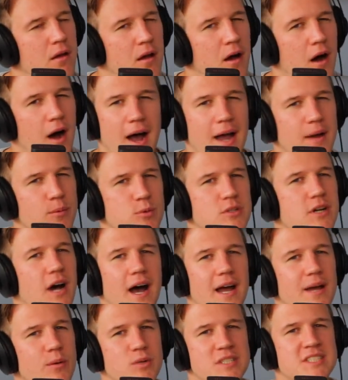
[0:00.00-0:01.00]

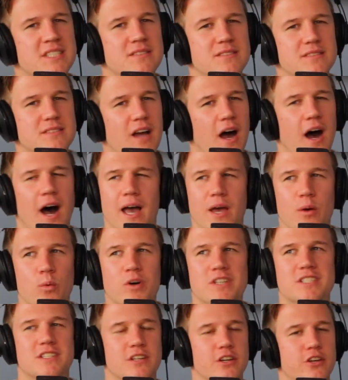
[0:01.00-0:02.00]
I
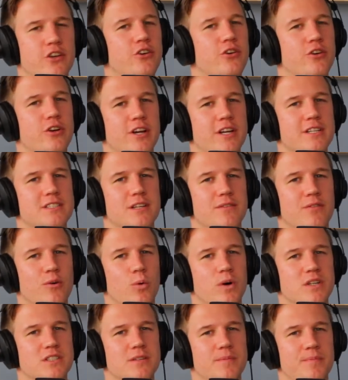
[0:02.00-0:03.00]
wasn't curious if it
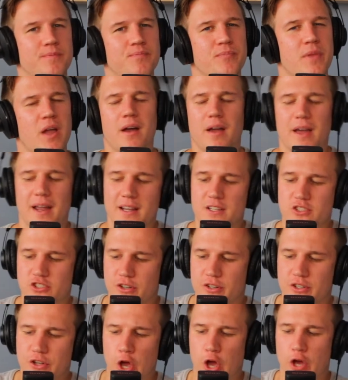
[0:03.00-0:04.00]
wasn't. And he's
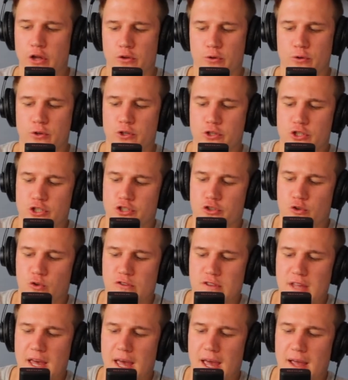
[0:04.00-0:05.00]
like, yeah, look, you just
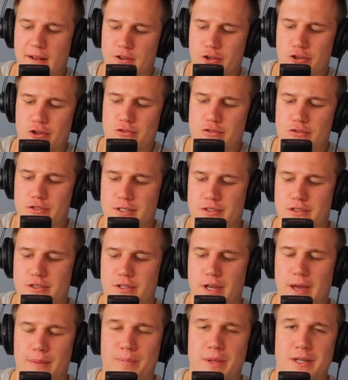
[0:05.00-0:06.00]
look there, and that's
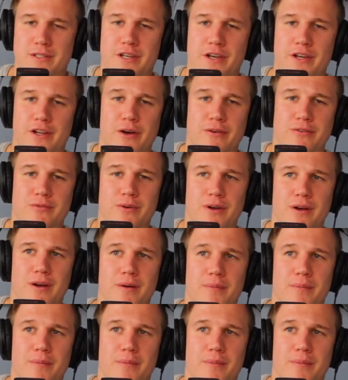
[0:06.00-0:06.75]
how you know it's real.